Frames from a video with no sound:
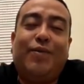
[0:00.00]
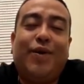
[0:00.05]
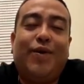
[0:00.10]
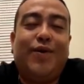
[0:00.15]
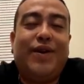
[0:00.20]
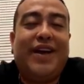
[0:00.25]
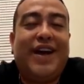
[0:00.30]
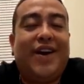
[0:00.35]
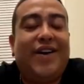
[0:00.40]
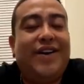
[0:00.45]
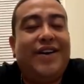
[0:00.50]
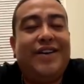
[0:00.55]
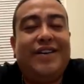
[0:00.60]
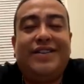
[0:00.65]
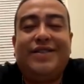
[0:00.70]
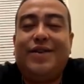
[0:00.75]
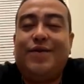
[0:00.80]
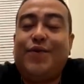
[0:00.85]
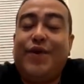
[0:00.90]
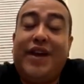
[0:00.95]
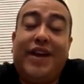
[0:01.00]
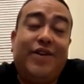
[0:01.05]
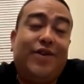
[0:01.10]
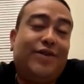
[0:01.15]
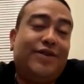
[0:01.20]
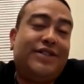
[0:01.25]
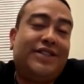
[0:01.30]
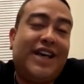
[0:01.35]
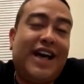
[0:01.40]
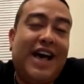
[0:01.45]
but we out here, we ain't
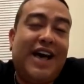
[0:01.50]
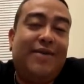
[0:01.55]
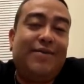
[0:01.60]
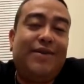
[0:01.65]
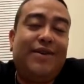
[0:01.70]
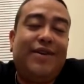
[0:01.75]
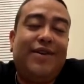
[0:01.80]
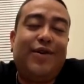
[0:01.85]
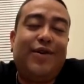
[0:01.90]
gonna stop,